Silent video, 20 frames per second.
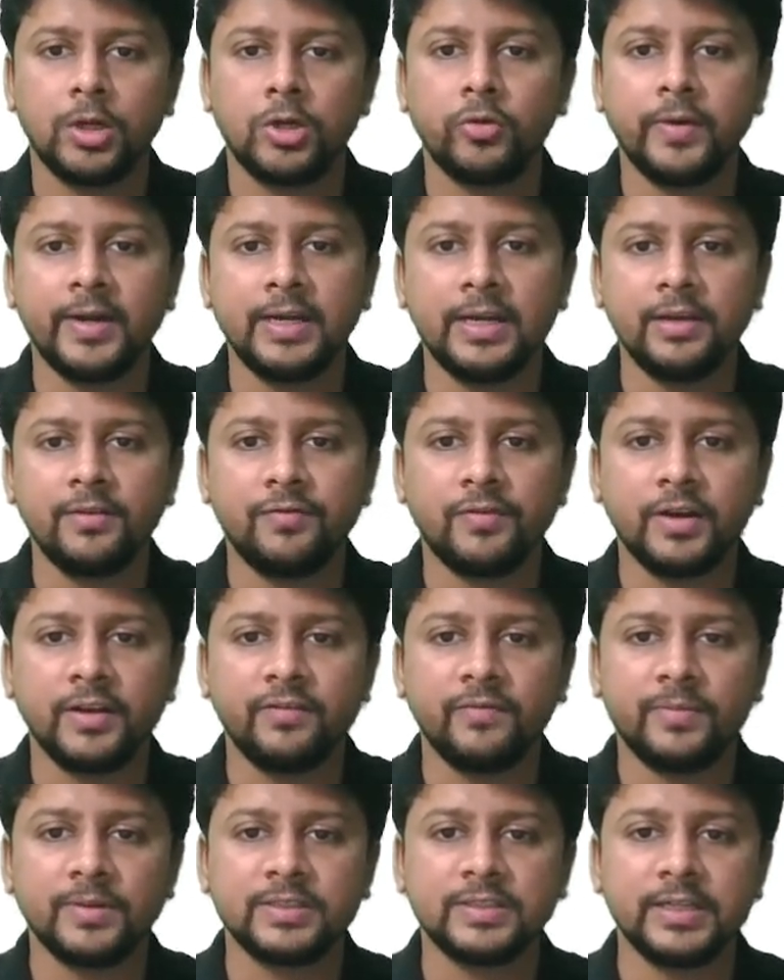
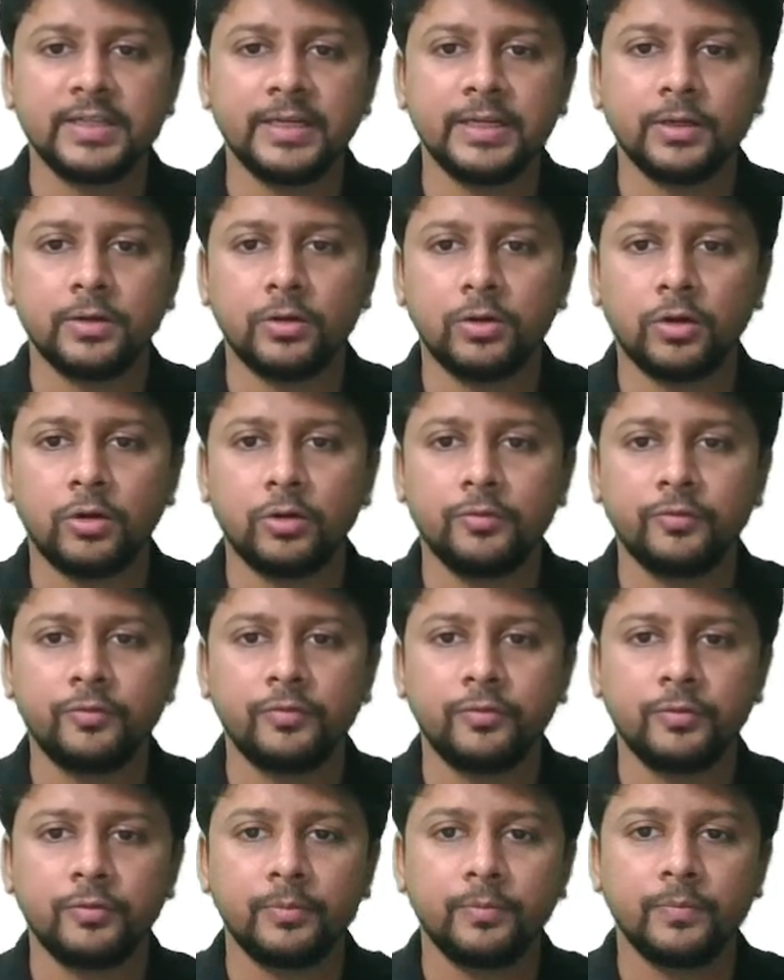25% of
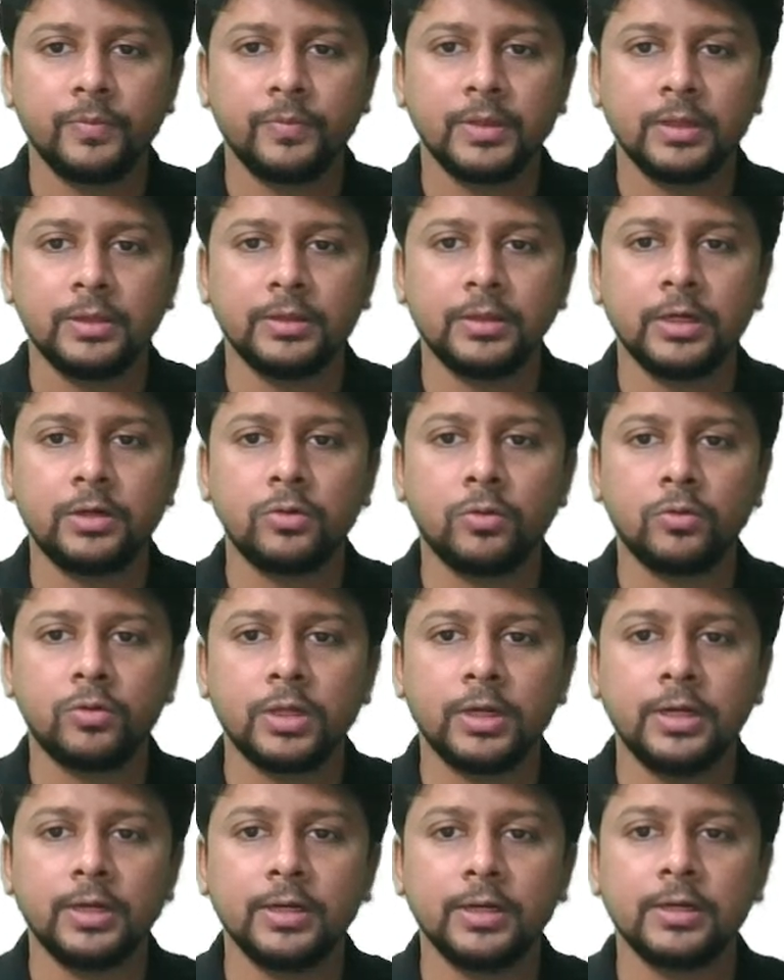the
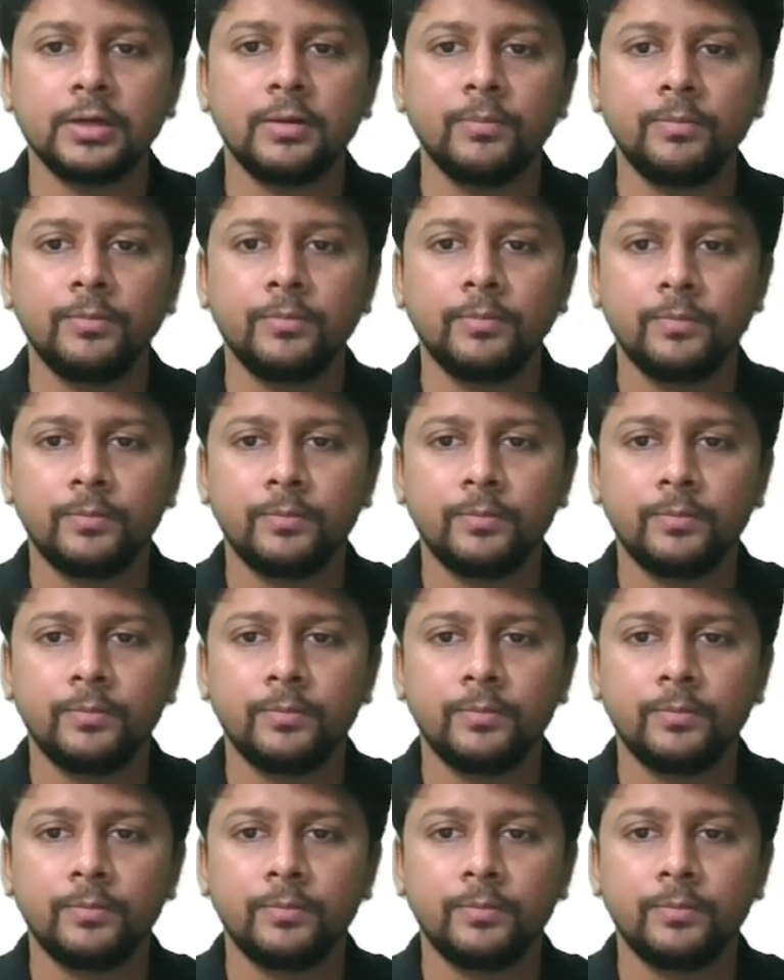total income